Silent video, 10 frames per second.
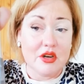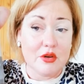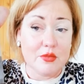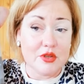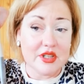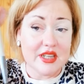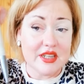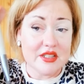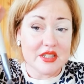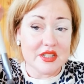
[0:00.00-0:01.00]
on one
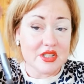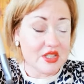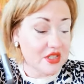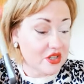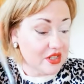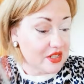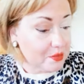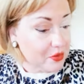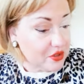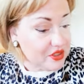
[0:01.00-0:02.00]
end, and it's got a little
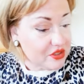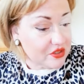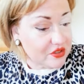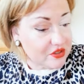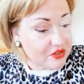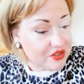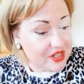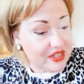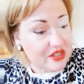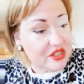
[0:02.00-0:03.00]
point on the other
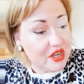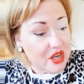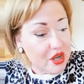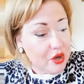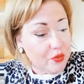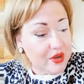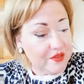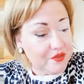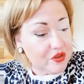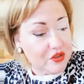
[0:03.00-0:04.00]
end.
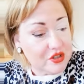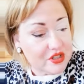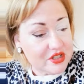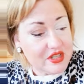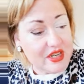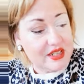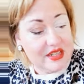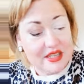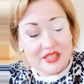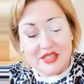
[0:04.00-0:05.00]
We've got a
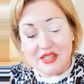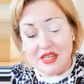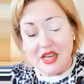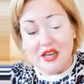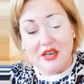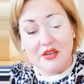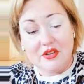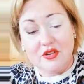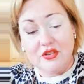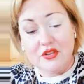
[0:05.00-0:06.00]
nice
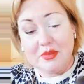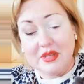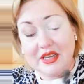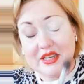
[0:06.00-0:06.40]
other blank